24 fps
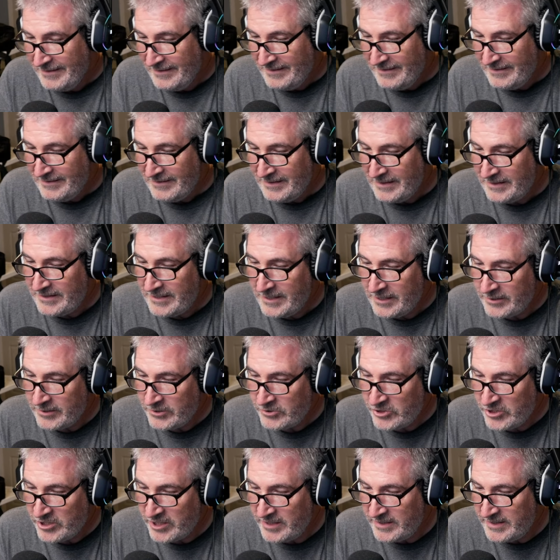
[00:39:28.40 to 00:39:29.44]
Nintendo
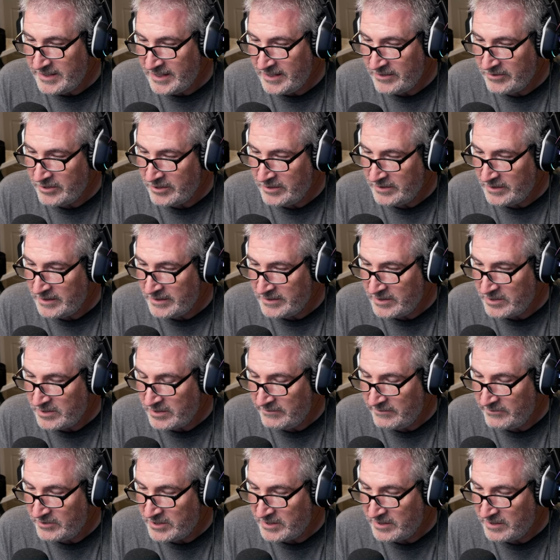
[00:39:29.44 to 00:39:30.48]
shut down online
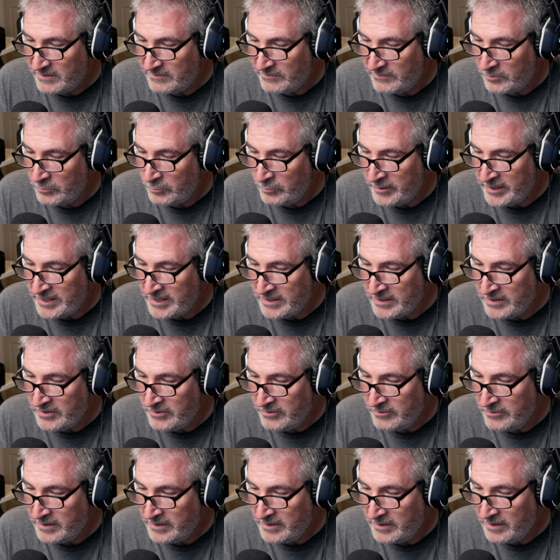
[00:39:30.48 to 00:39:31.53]
services for Wii
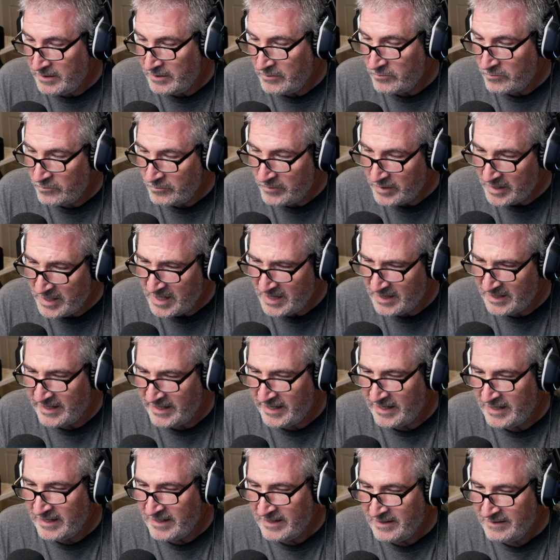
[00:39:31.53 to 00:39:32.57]
U and
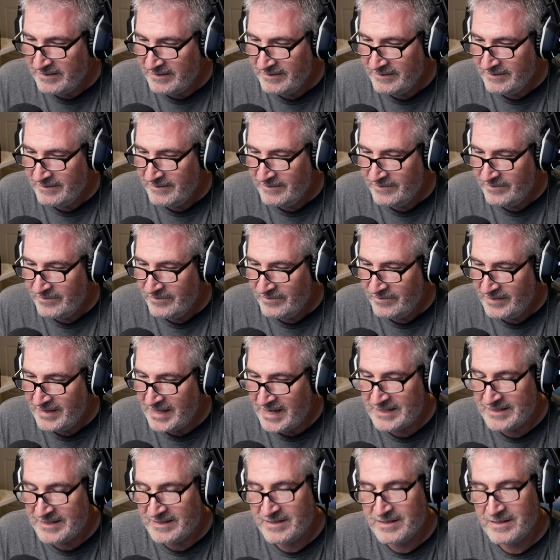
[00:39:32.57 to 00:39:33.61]
really,
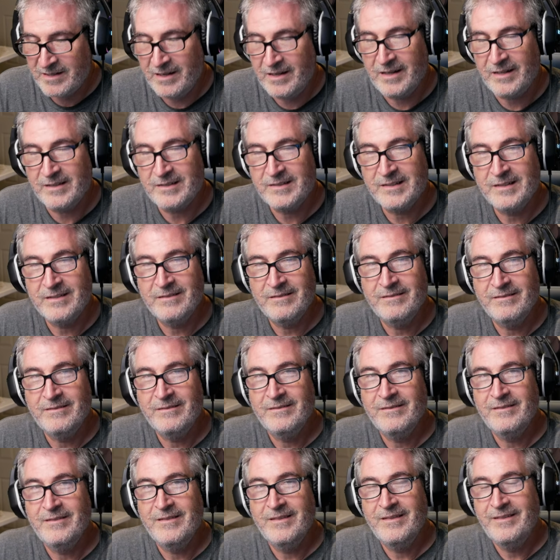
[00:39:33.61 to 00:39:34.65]
that sucks.
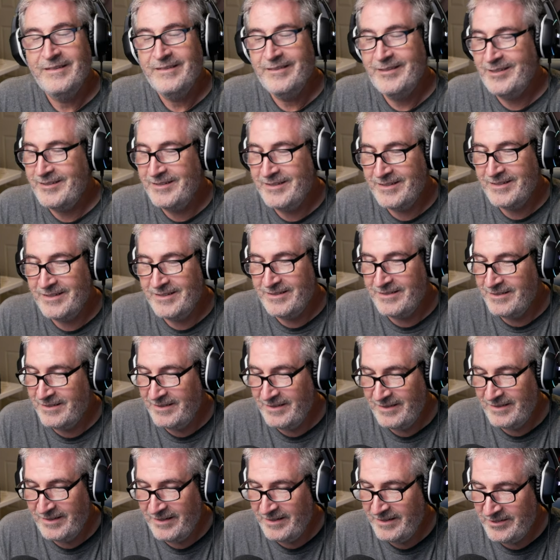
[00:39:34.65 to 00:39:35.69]

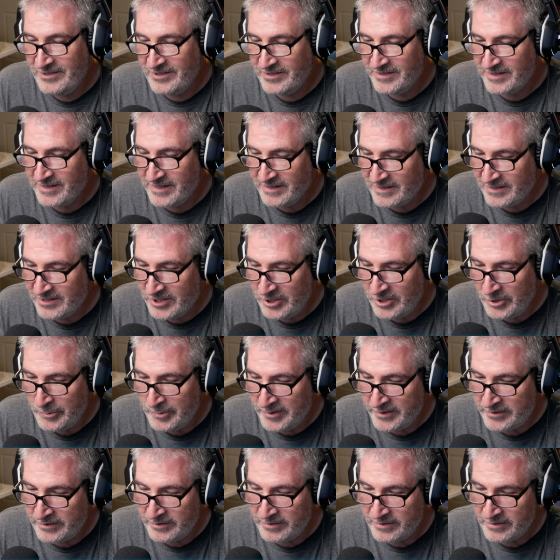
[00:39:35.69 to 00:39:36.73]
They just get
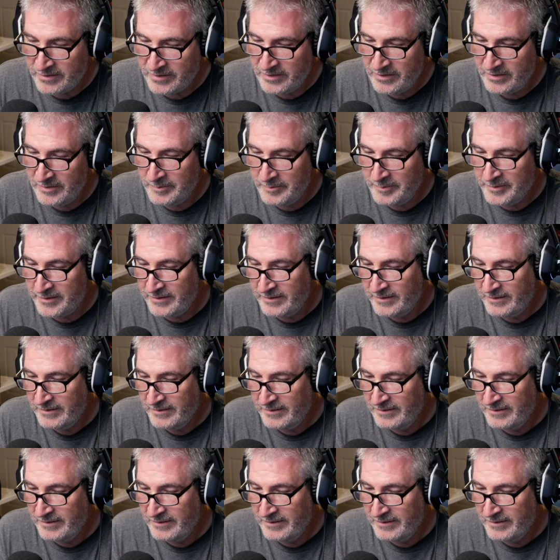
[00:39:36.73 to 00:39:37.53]
stupider and stupider.